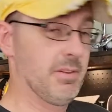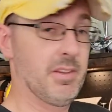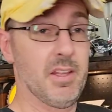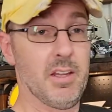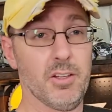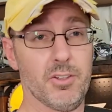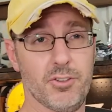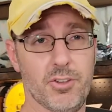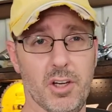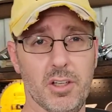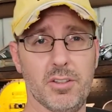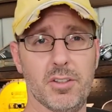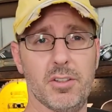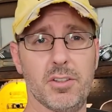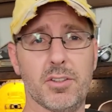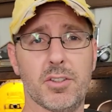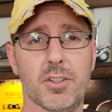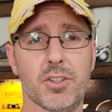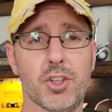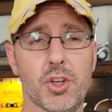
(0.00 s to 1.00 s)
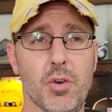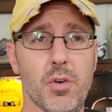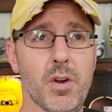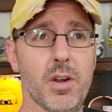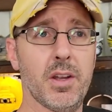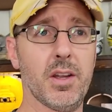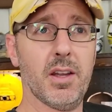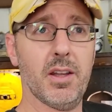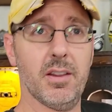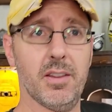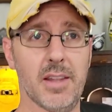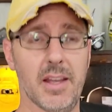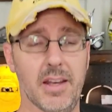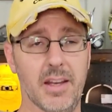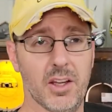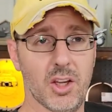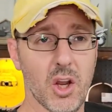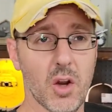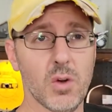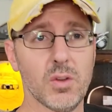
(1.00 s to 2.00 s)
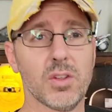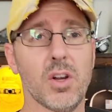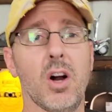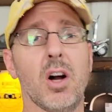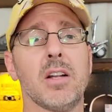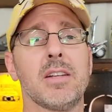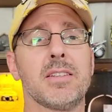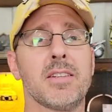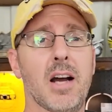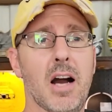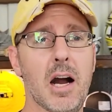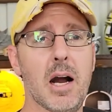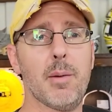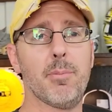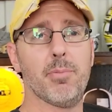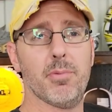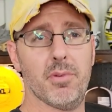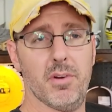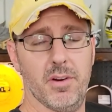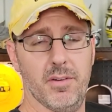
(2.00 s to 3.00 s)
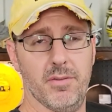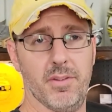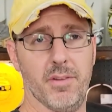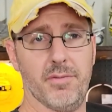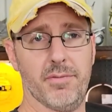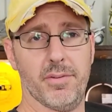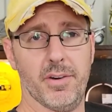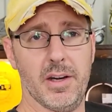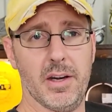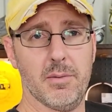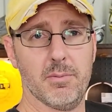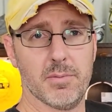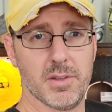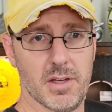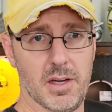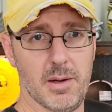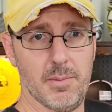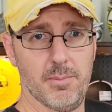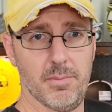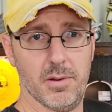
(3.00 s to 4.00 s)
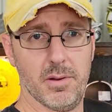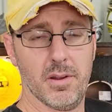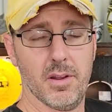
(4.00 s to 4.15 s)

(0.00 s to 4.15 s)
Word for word: the instructions are showing it that it goes on top of the Freedom Top.